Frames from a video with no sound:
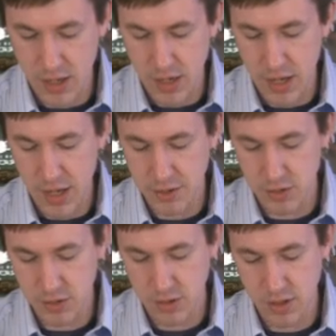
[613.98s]

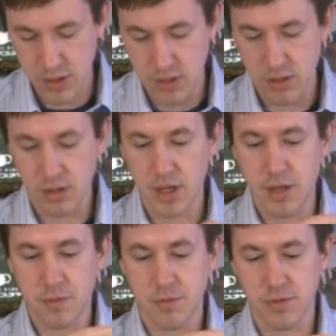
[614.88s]
nice
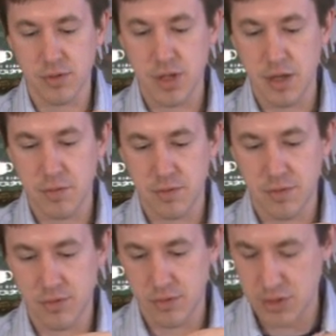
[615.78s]
leaf
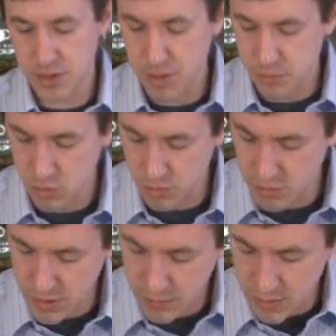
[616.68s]
tip or bud